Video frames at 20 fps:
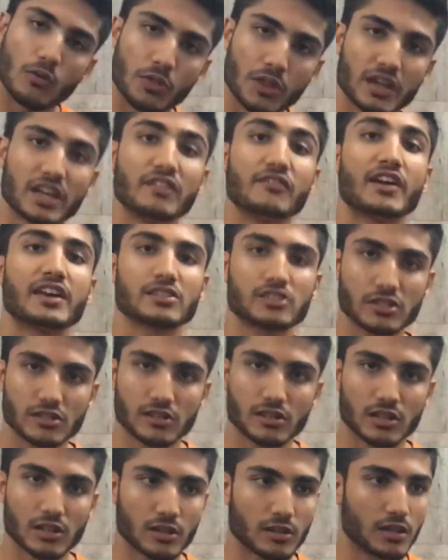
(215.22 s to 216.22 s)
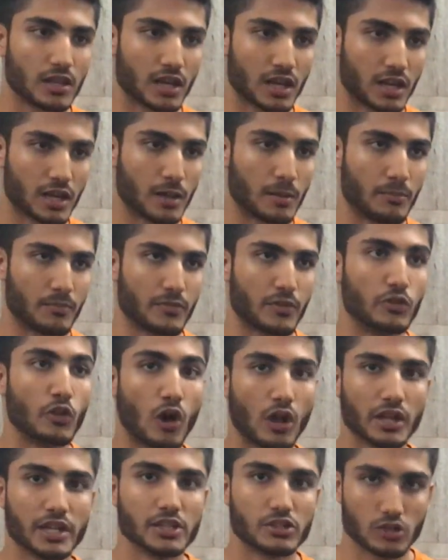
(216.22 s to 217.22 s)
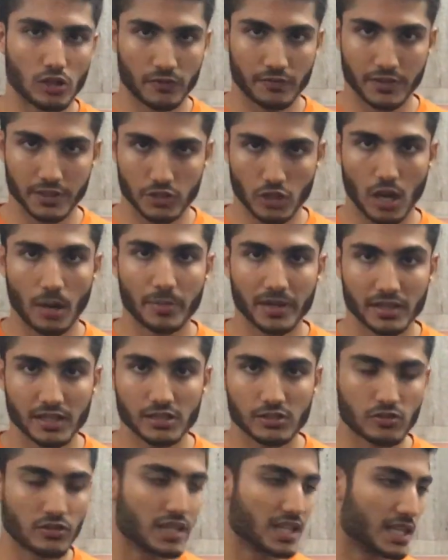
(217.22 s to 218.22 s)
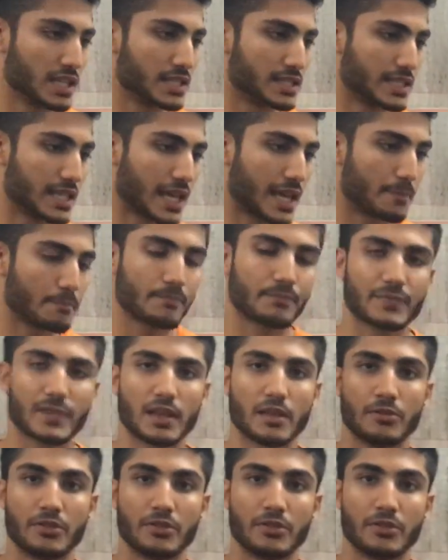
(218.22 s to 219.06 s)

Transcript: the conventional knowledge of the job industry is that